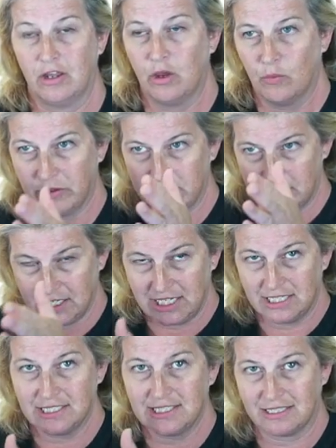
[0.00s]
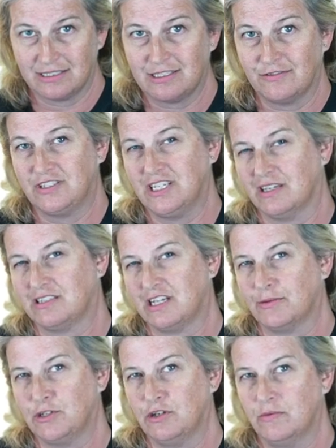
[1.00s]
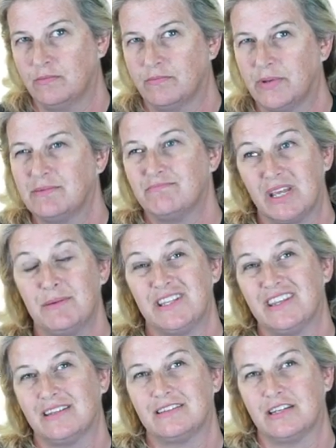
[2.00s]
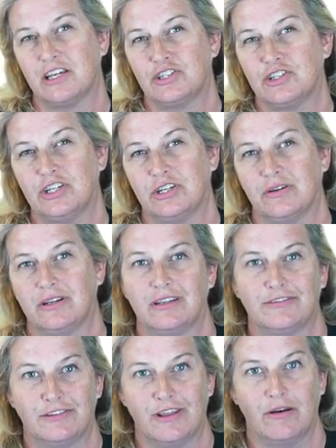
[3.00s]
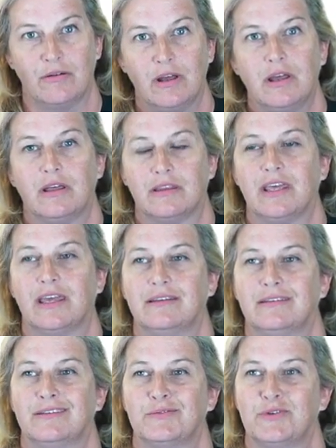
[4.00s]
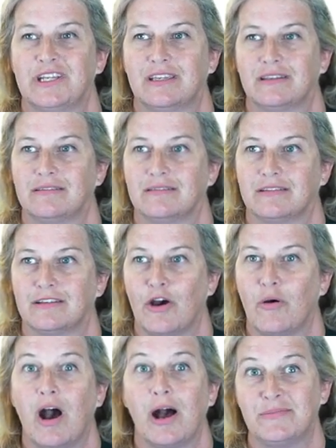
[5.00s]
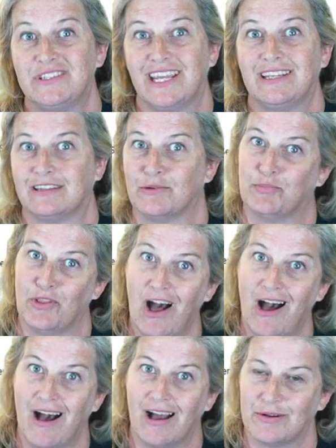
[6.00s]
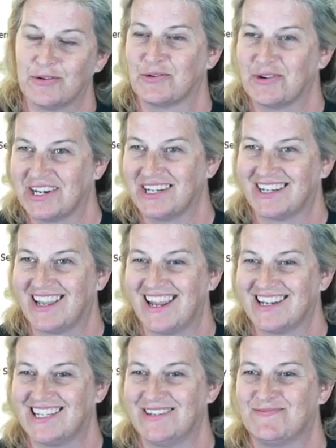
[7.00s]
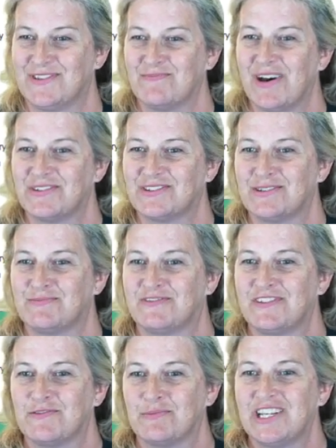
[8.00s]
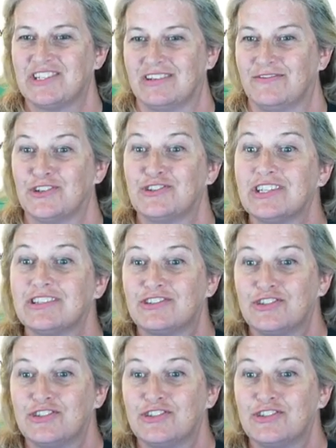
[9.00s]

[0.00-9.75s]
with an instance of ZXW, but maybe that's not true. And if so, then we can go update the blog where we're going to kind of keep the mothership of information. If you're just